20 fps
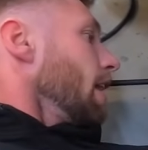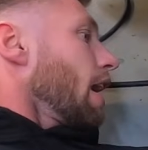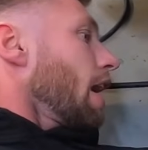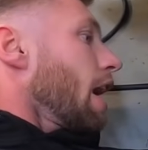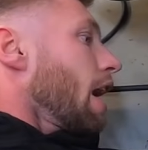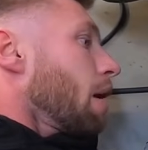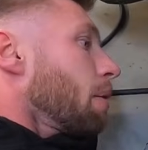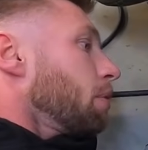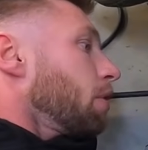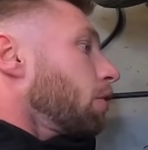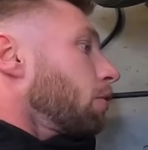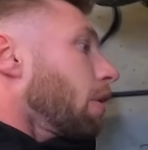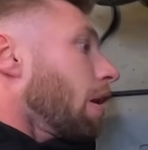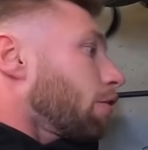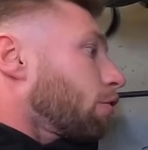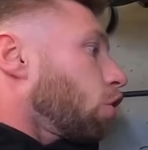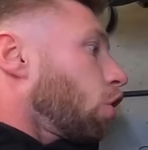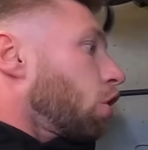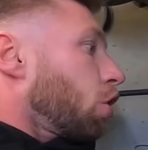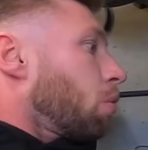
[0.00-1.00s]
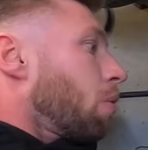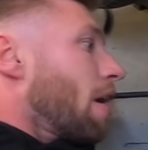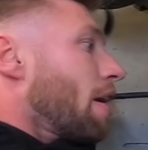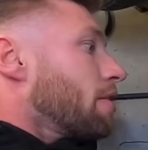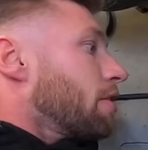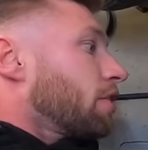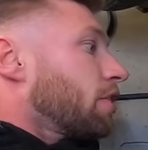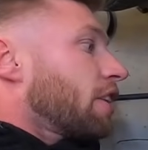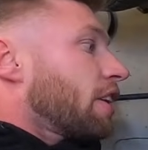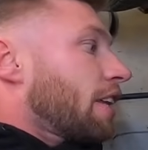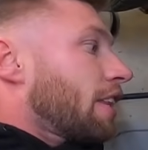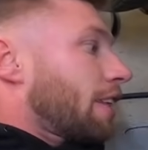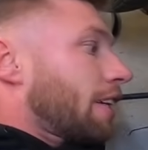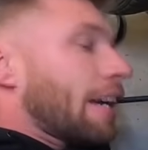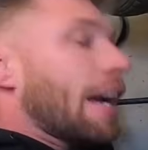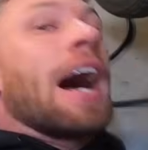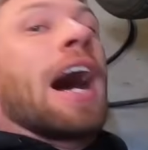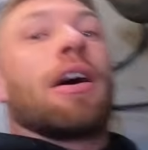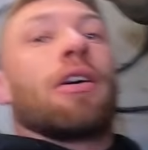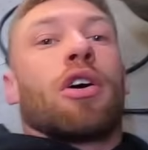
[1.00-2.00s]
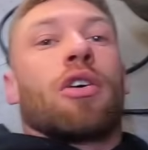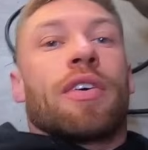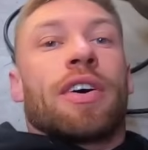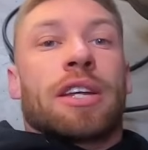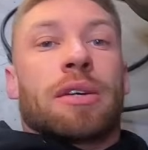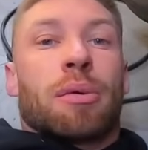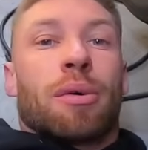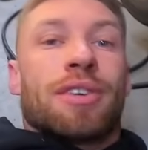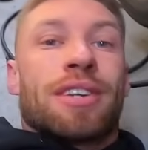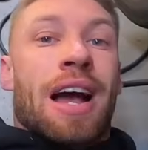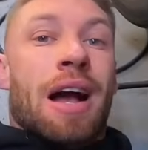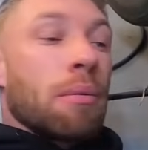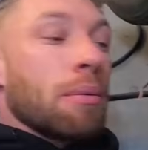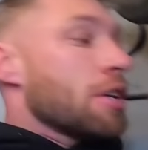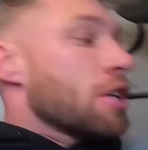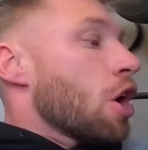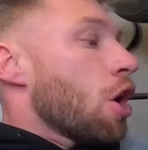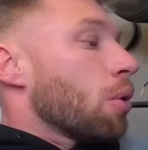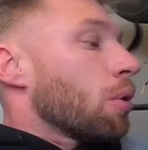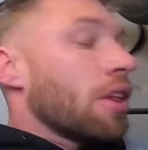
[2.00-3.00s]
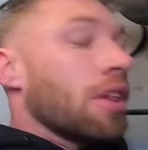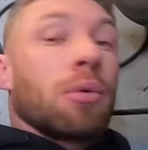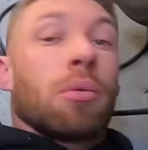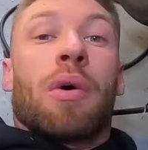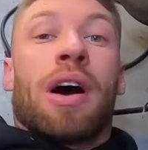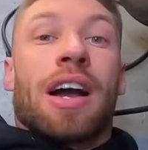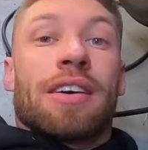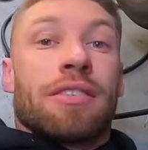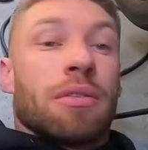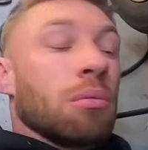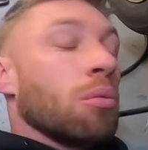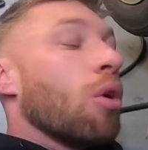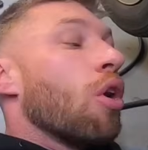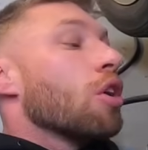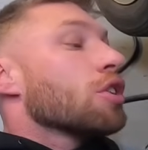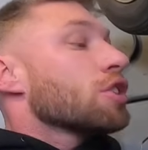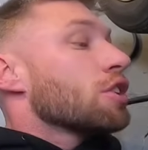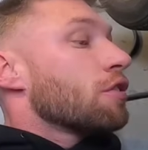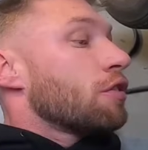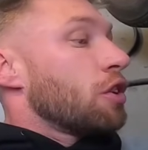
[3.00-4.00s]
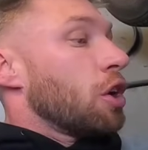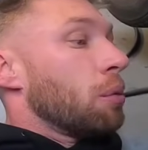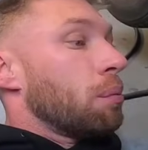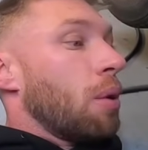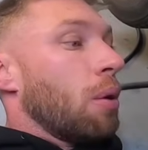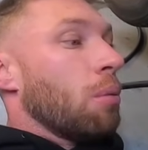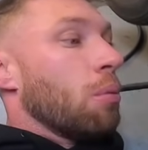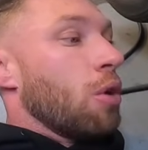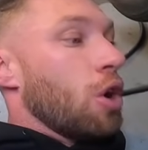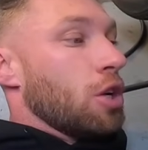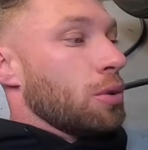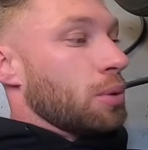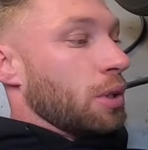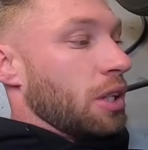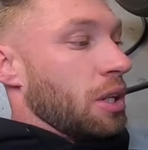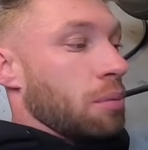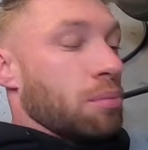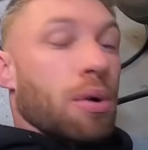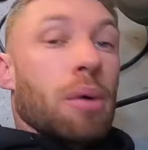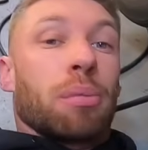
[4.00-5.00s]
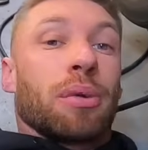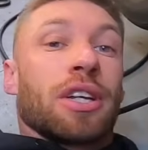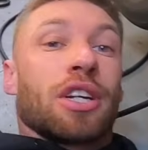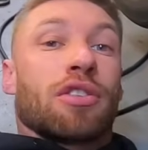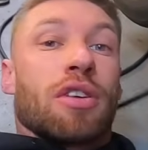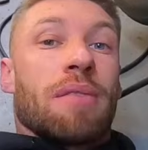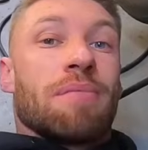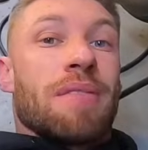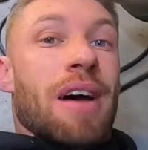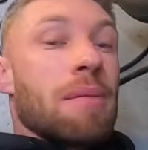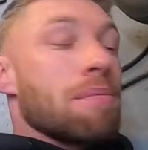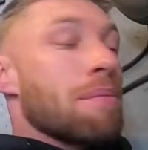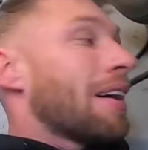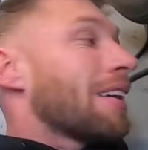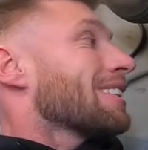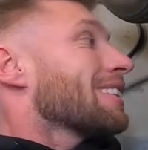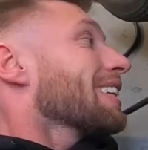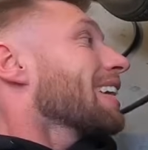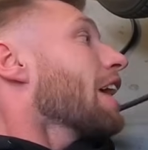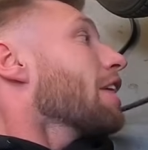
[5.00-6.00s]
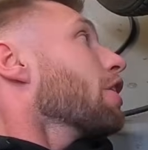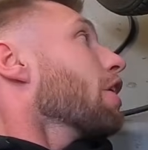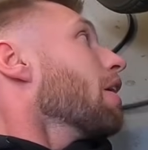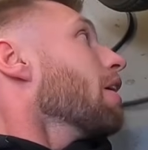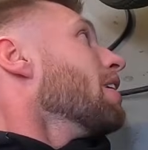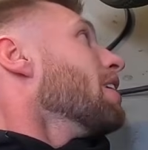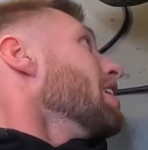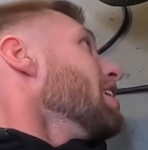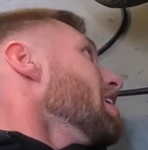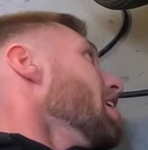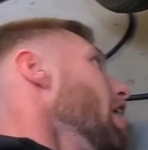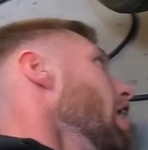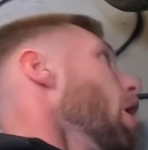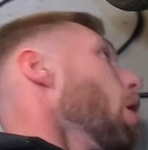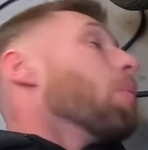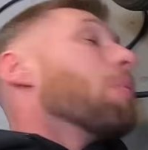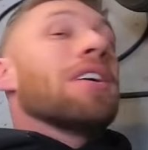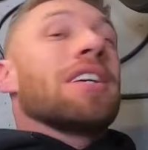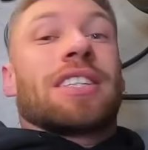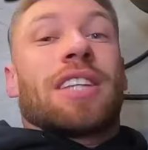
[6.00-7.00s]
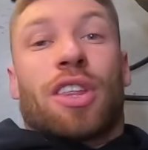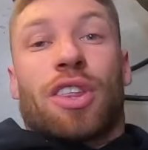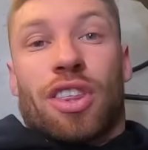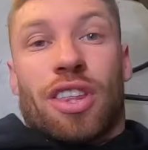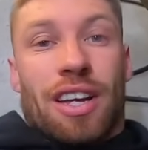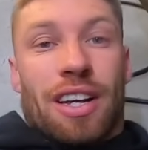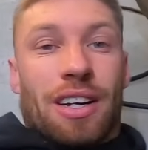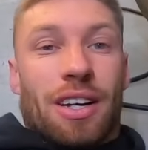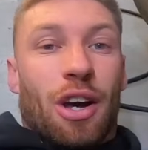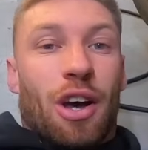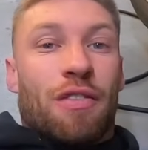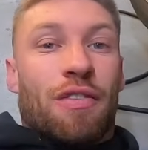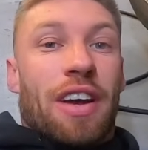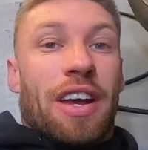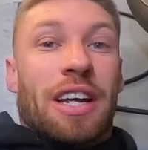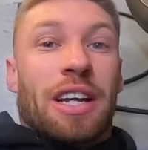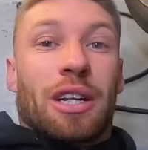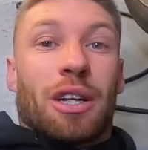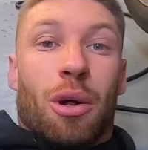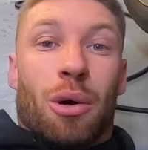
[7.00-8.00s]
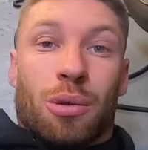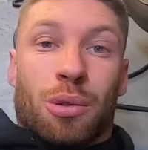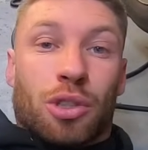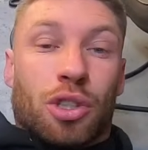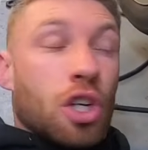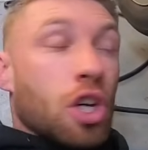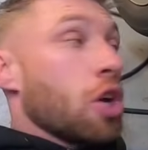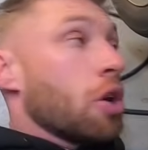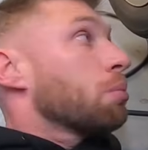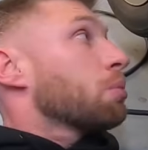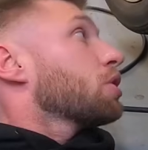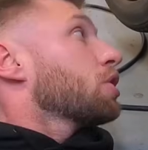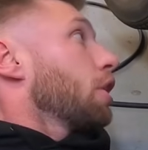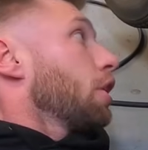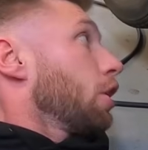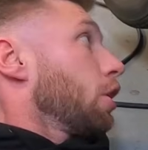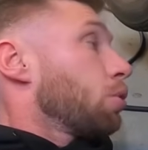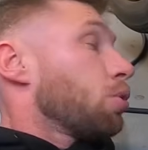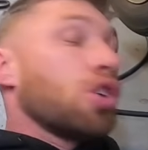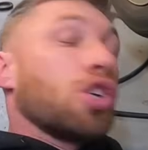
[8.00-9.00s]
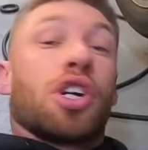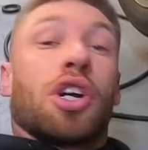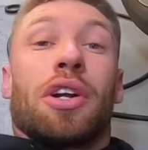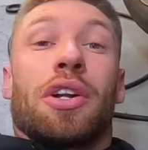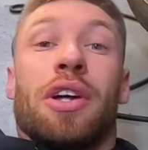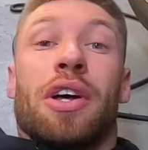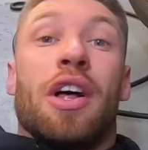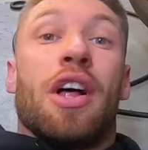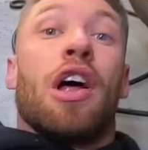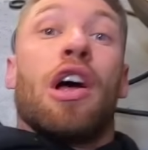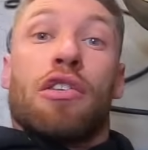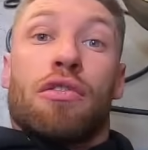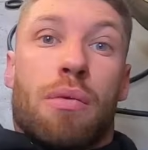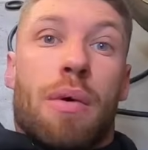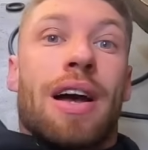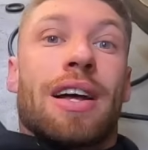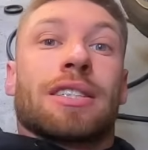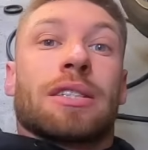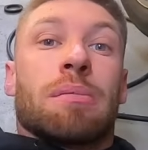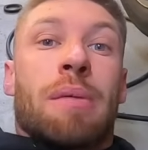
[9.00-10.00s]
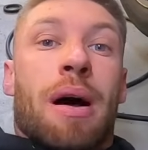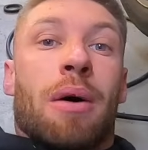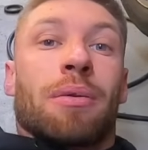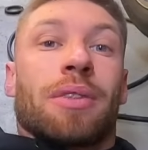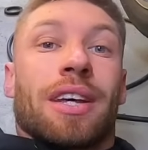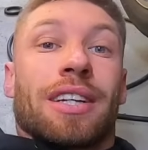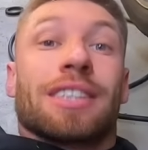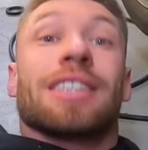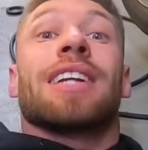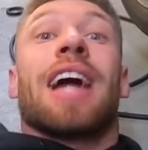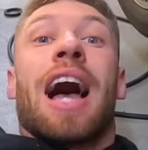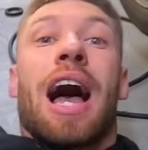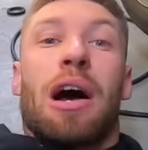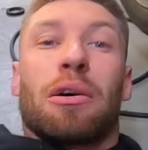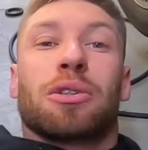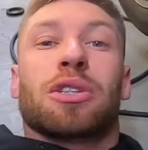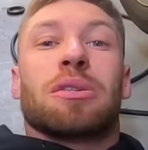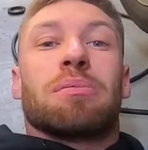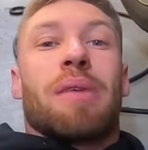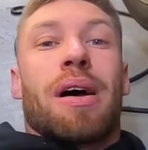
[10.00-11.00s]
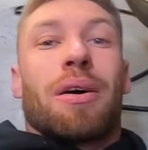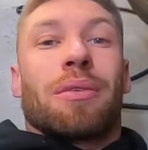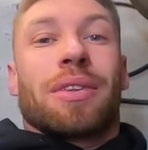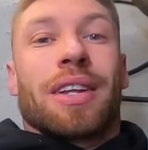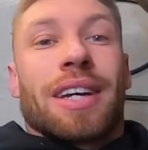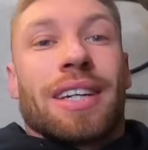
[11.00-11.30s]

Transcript: I've got the wiring underneath the car already, but now we know that the wiring works and the fuel pump works, we're going to properly crimp that back together. And we need to think of a long-term solution of where to mount this and how to mount